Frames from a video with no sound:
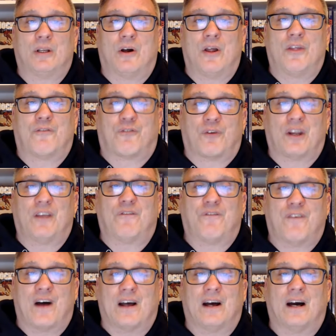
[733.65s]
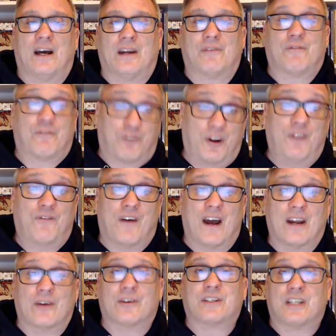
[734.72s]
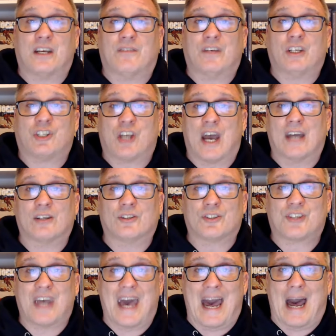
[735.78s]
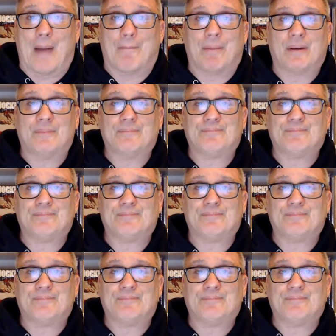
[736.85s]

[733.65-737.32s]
on the free Fire TV Channels app.